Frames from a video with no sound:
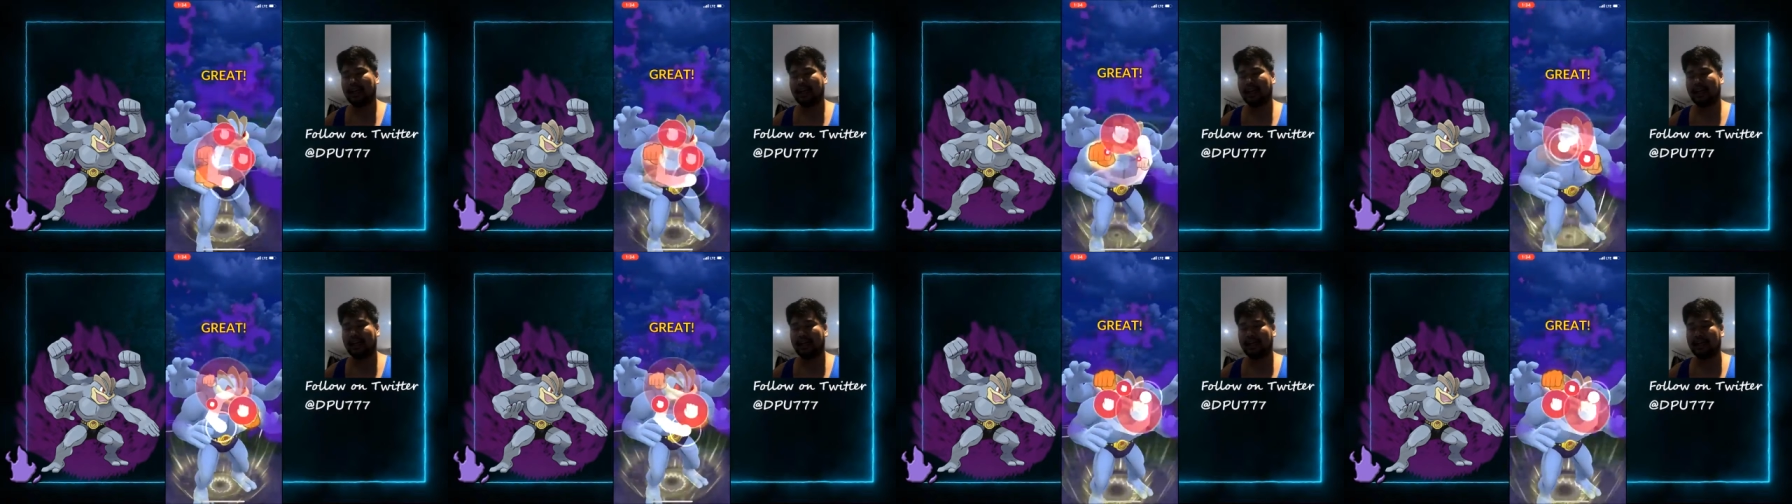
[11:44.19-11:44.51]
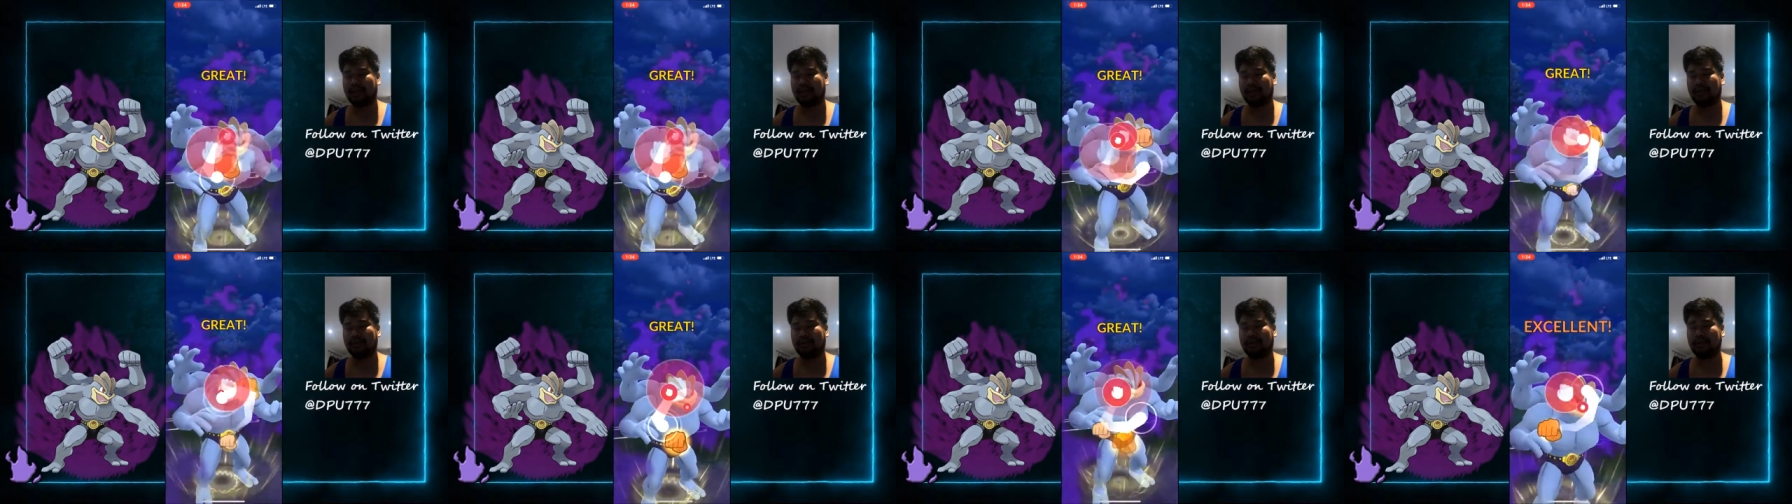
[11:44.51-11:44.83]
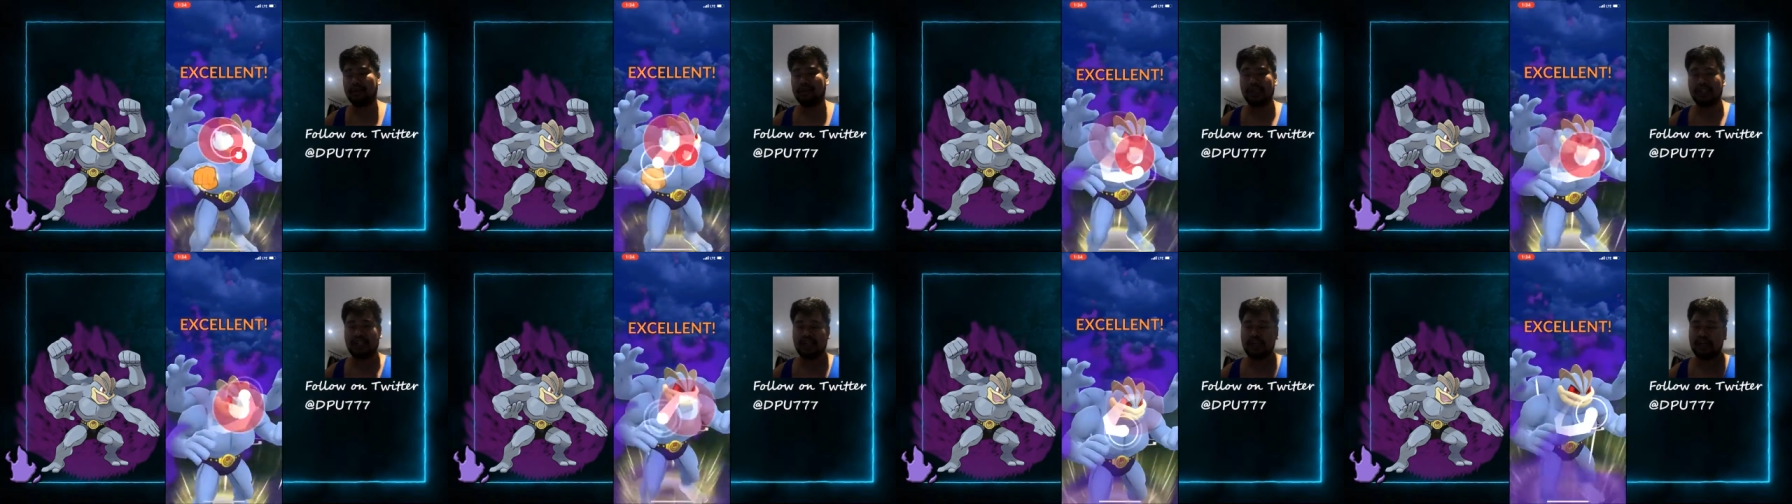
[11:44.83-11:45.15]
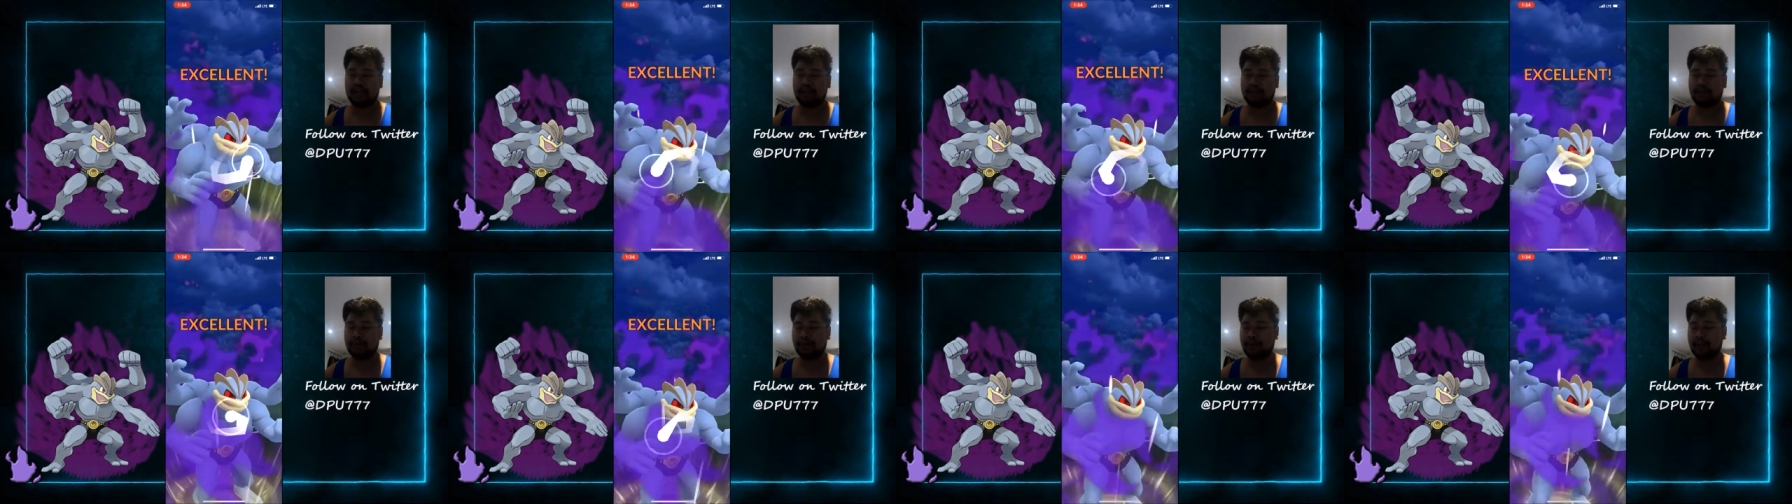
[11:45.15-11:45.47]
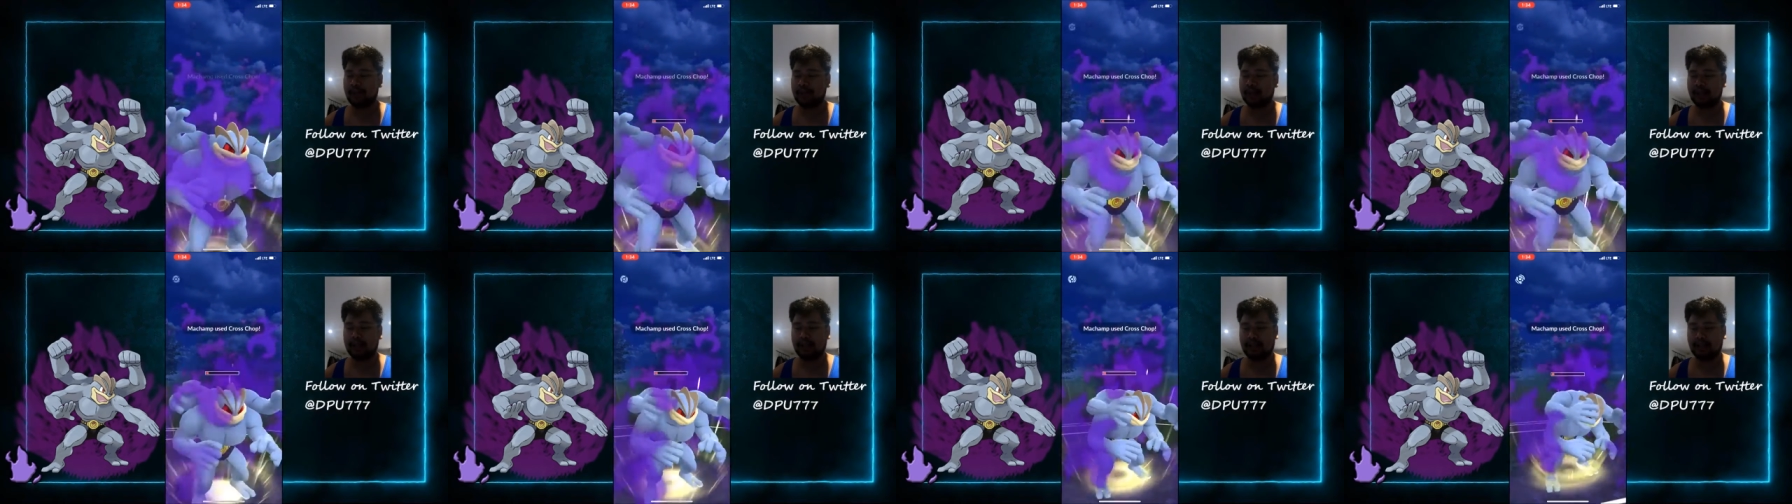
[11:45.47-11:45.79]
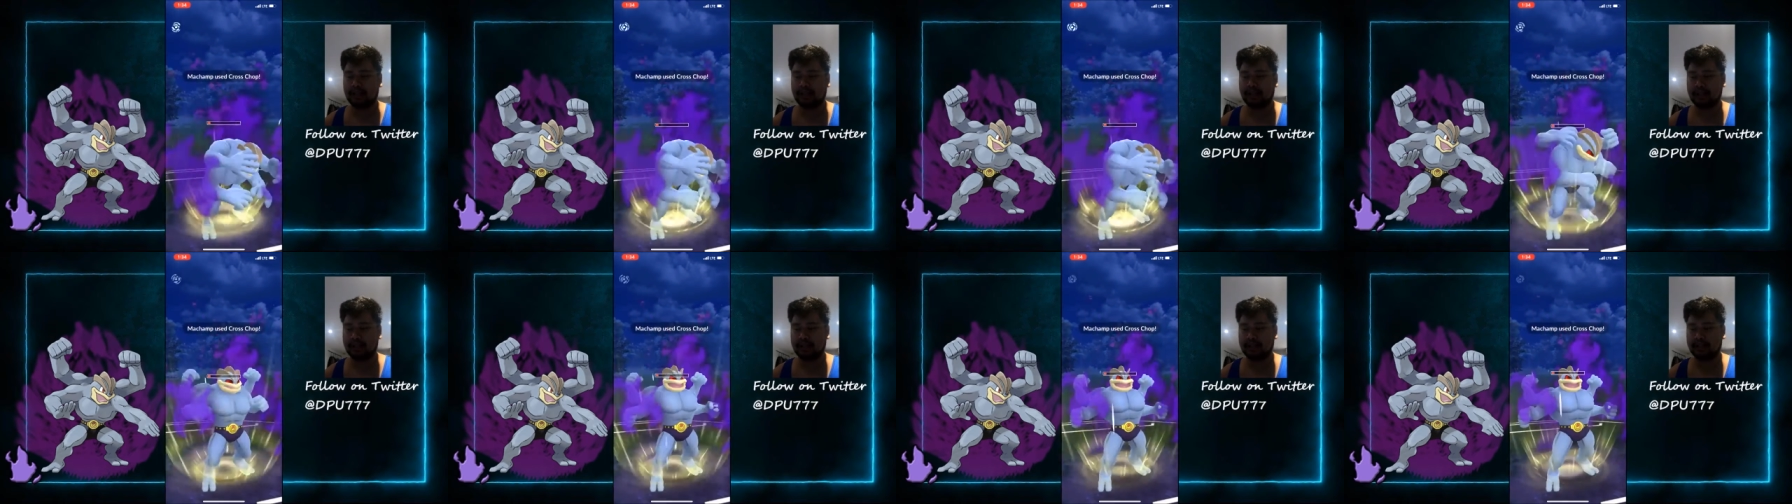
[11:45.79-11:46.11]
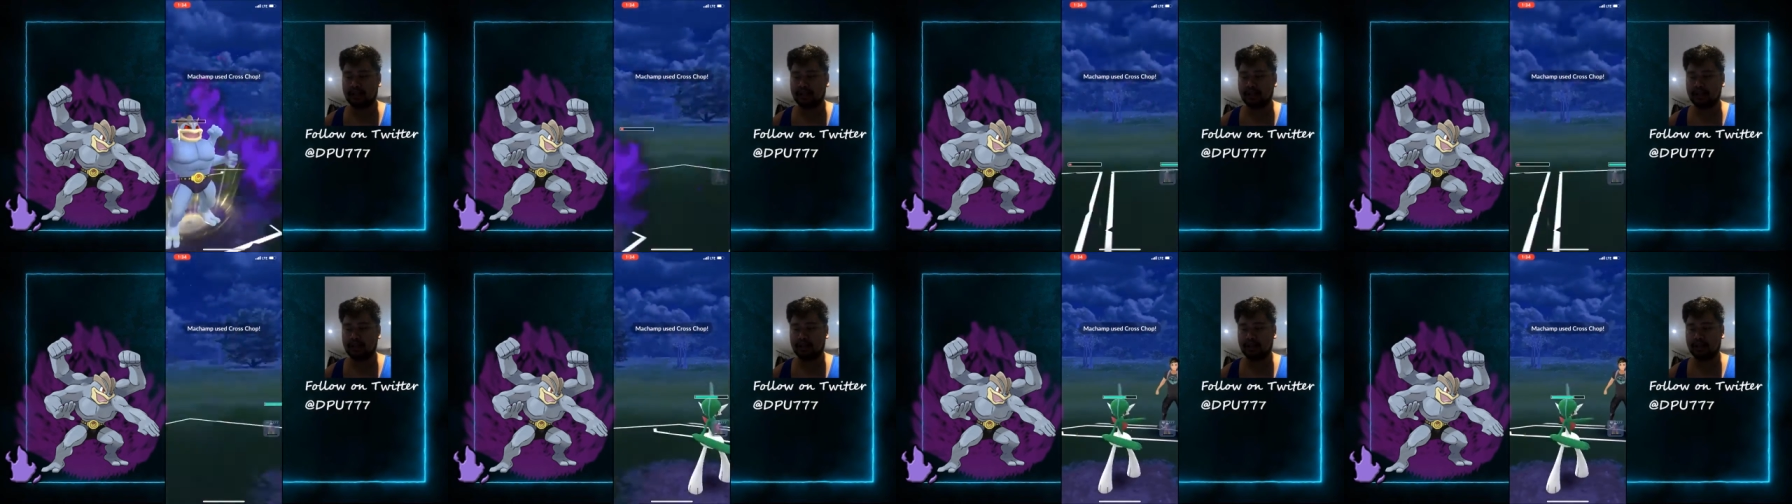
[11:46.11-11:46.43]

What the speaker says: with Machamp, but Gallade is